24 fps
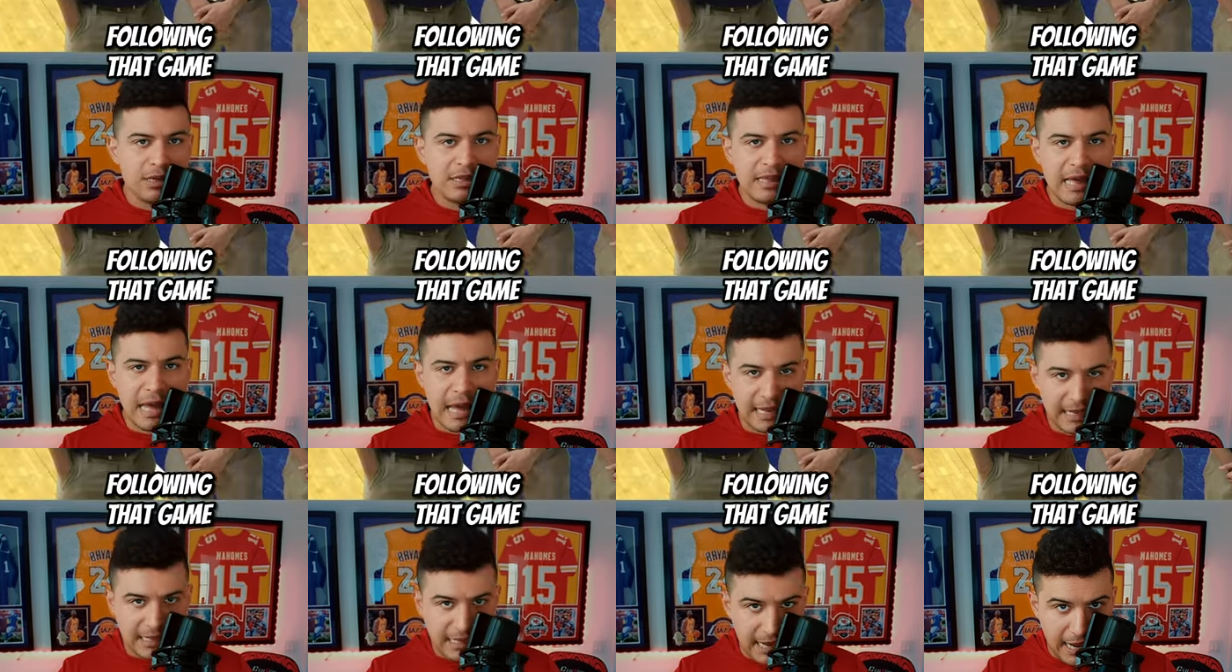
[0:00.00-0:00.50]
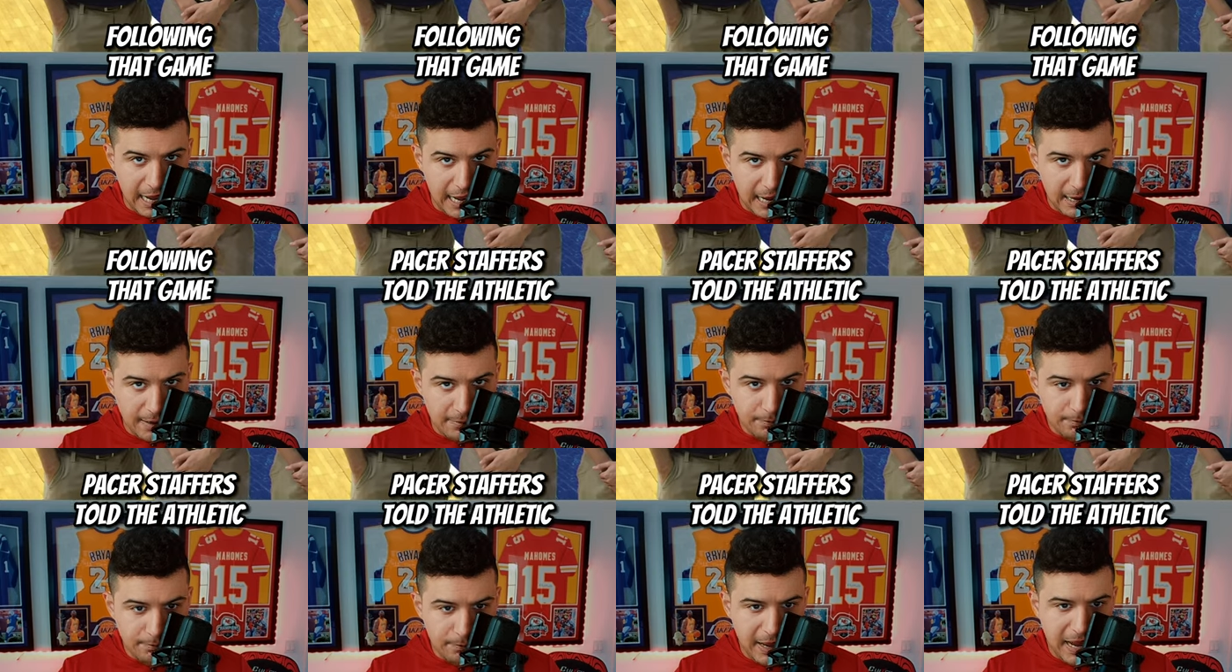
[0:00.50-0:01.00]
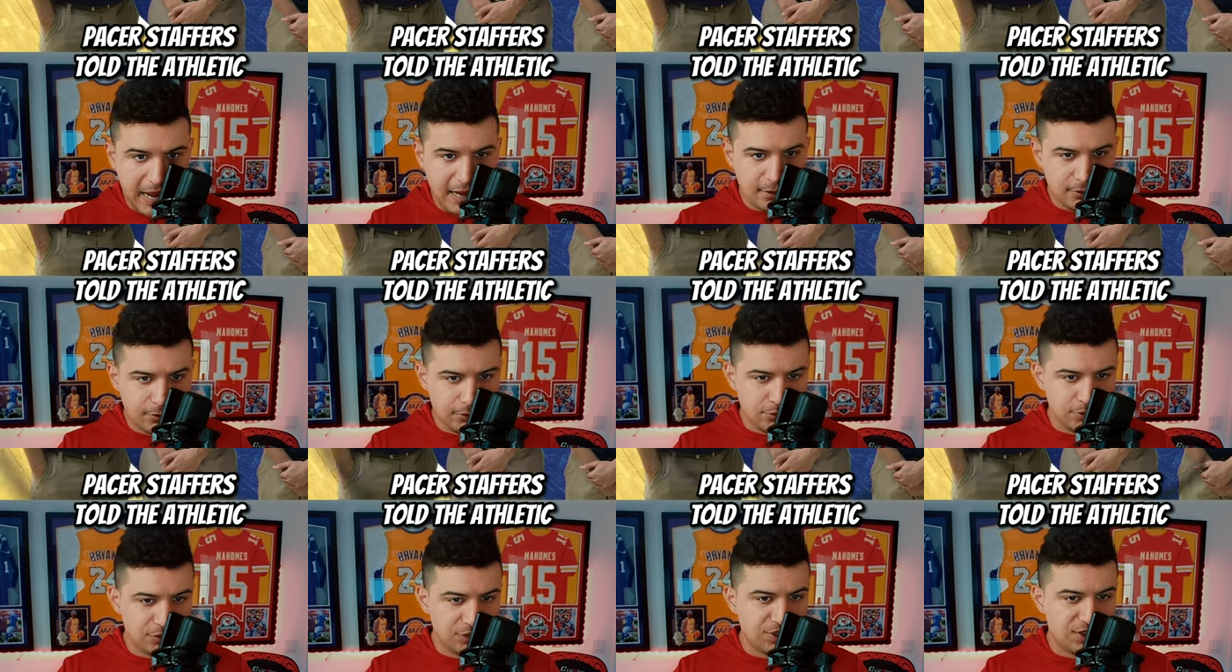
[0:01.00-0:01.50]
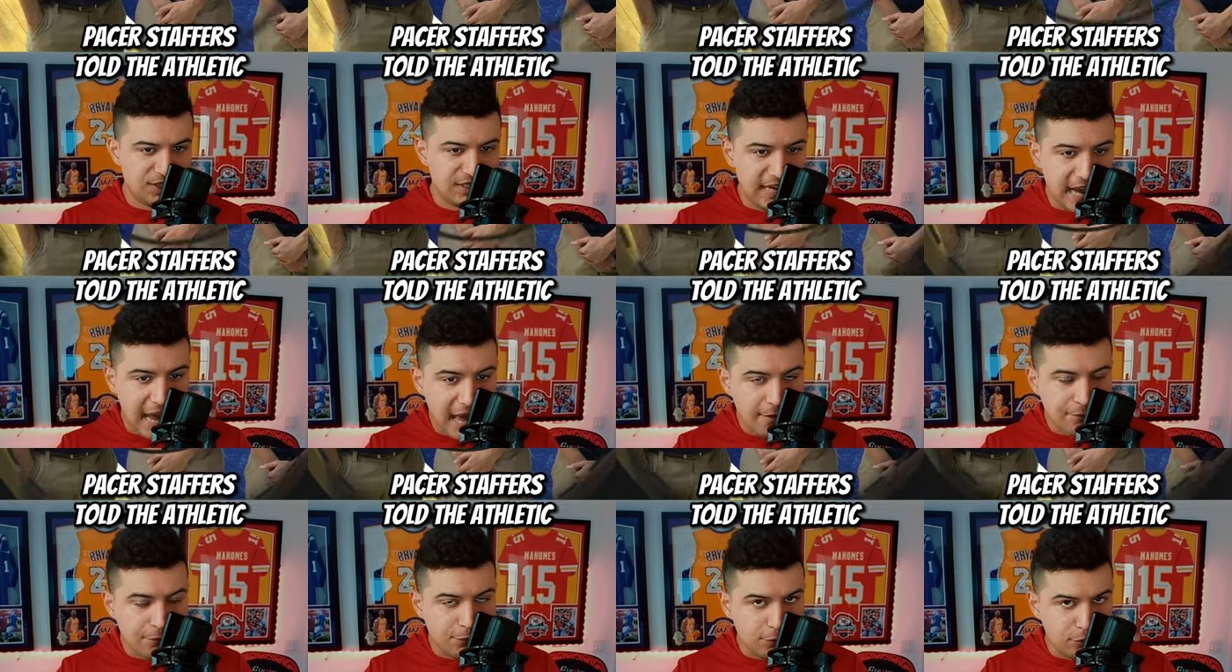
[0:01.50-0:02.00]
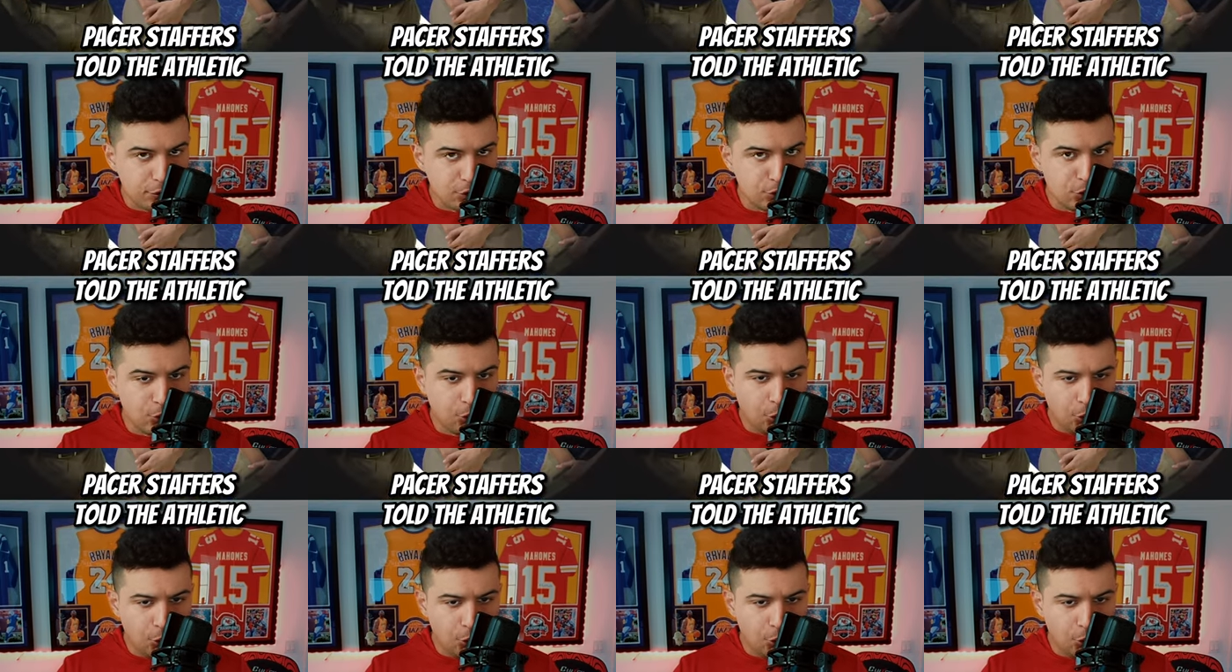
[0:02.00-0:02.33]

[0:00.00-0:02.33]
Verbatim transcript: that game, Pacers staffers